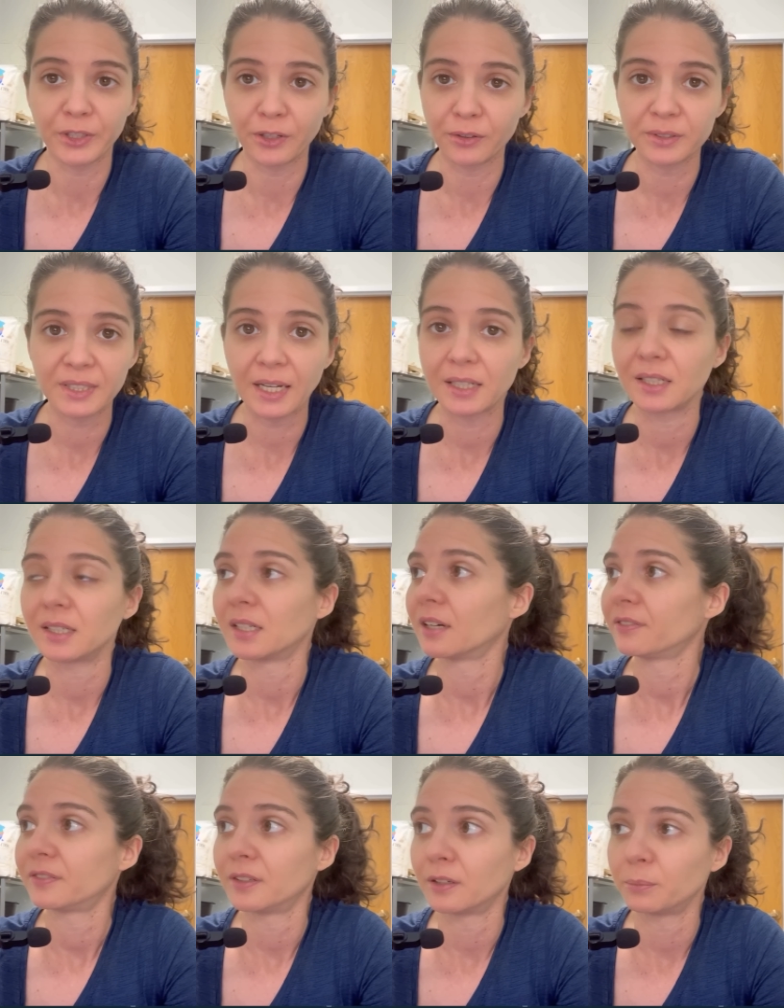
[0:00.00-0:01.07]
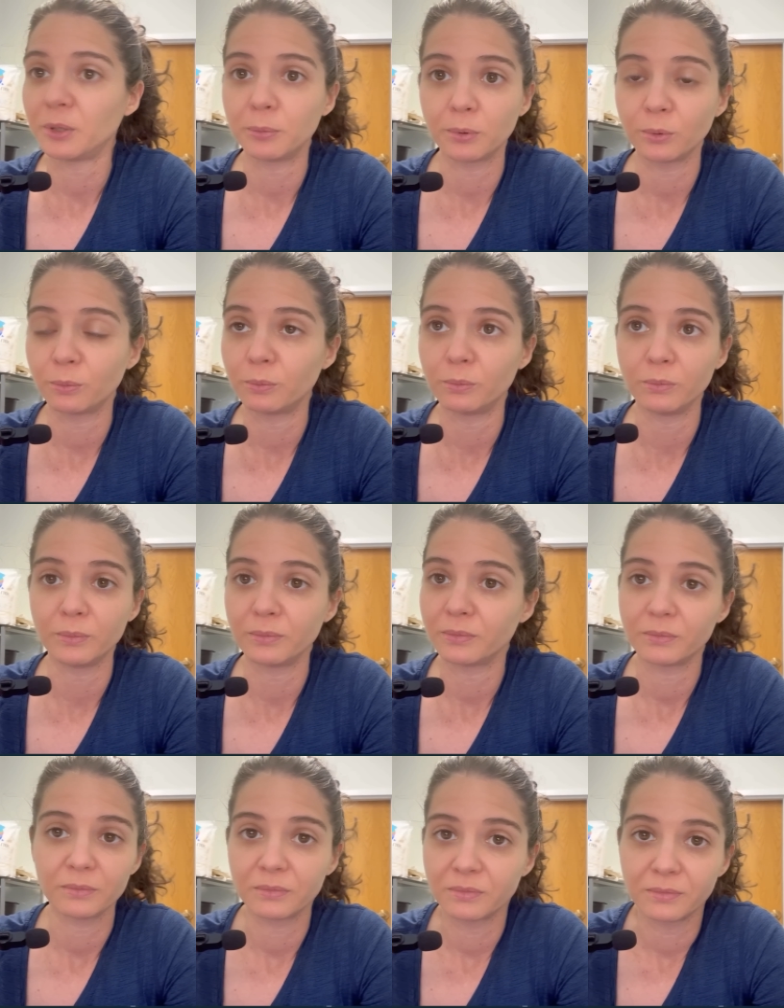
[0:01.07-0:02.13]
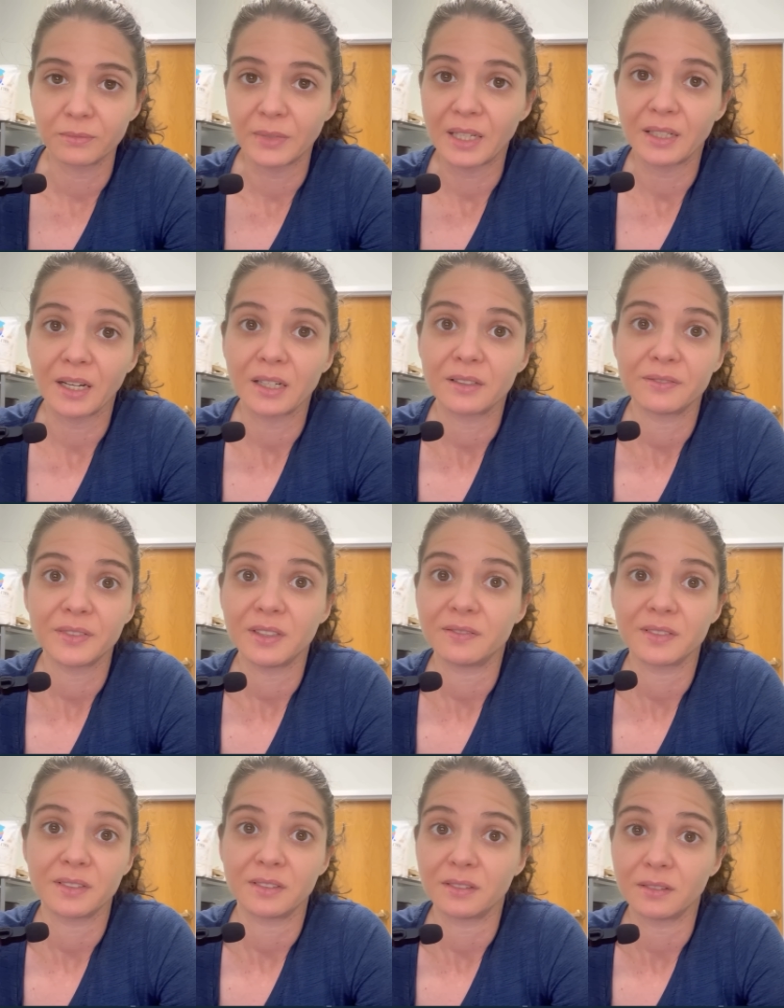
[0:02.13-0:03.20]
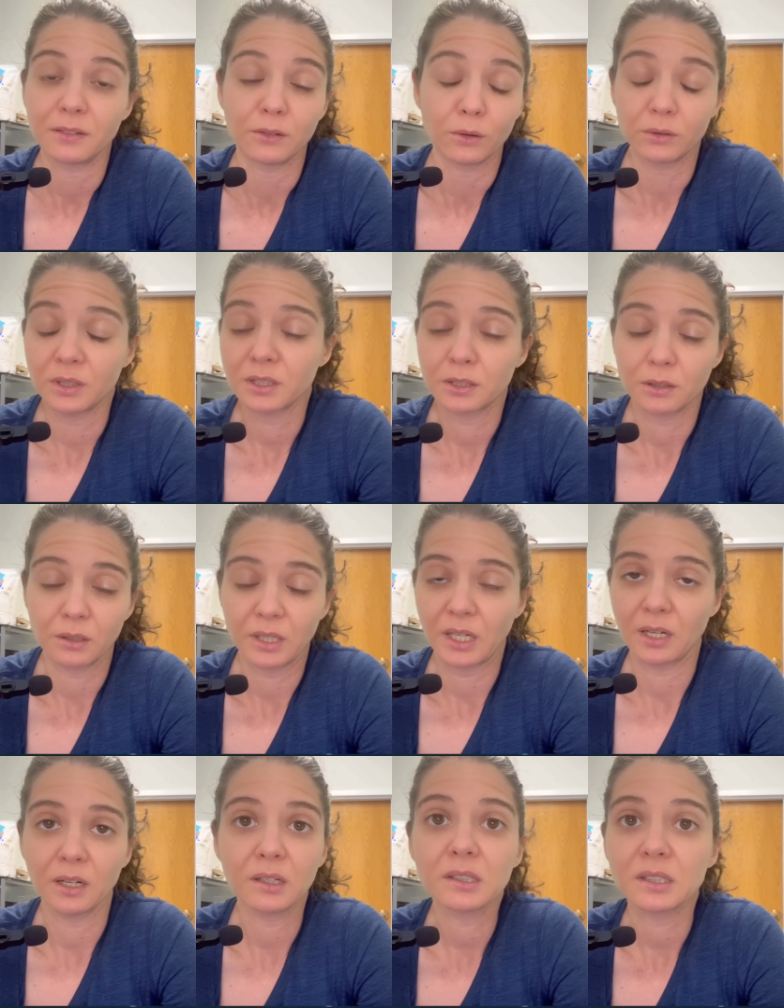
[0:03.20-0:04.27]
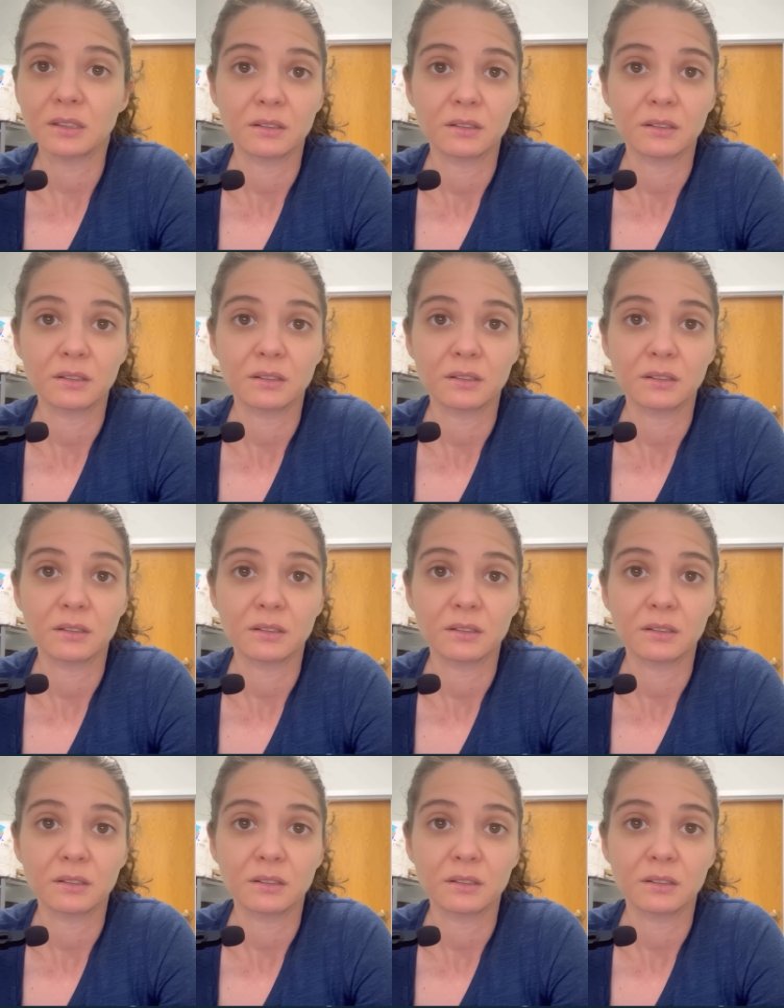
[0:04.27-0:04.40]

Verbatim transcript: you know sadly enough you know people may not have even noticed or cared